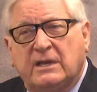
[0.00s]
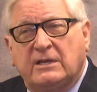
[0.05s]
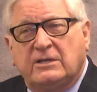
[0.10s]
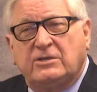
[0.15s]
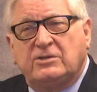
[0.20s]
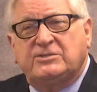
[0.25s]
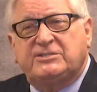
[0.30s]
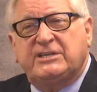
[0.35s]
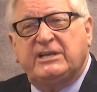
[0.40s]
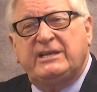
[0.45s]

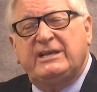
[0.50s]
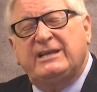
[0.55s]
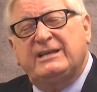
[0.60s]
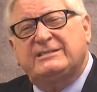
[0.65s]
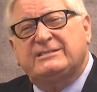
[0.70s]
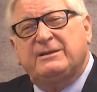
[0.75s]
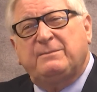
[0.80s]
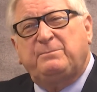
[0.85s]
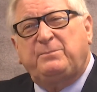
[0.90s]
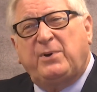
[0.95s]
You see,
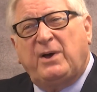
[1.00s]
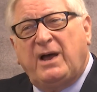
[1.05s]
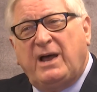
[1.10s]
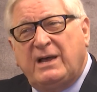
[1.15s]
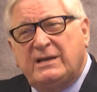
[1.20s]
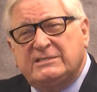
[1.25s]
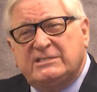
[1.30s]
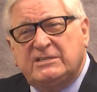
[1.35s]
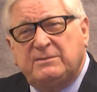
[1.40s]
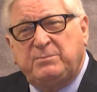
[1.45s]
it's
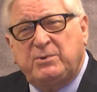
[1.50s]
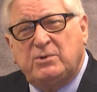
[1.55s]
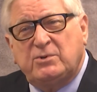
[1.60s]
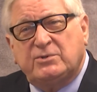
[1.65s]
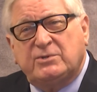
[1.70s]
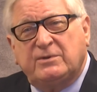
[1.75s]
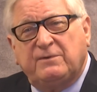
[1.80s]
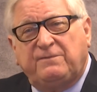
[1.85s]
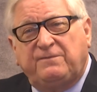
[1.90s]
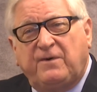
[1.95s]

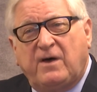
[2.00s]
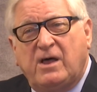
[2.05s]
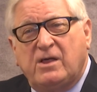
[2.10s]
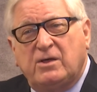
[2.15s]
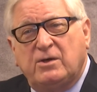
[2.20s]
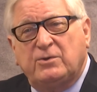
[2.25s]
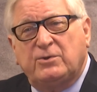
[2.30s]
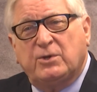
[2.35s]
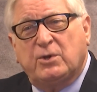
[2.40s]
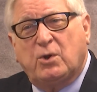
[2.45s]
impossible to
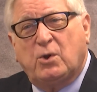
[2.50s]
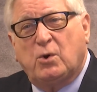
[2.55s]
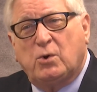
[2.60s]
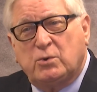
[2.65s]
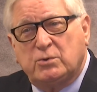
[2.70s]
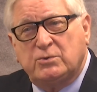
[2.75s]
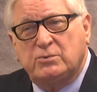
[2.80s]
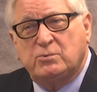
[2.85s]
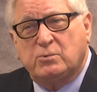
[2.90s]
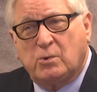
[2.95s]
follow the
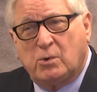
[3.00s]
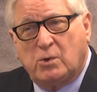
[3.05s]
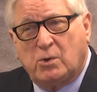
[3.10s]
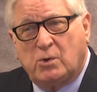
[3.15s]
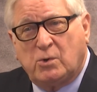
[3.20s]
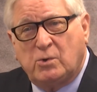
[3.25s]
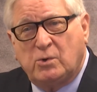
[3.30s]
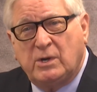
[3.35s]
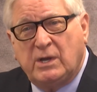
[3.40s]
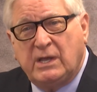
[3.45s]
golden
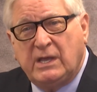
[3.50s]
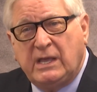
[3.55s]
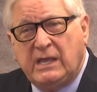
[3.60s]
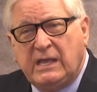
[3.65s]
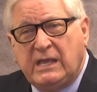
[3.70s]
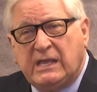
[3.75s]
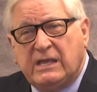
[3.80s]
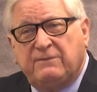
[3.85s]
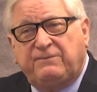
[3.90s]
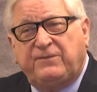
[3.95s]
rule
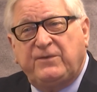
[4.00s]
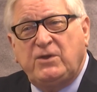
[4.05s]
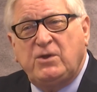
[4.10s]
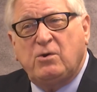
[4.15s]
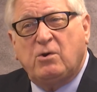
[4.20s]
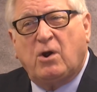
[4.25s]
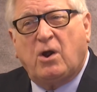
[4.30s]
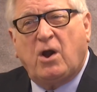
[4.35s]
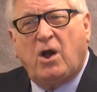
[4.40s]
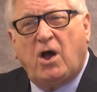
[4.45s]
if you are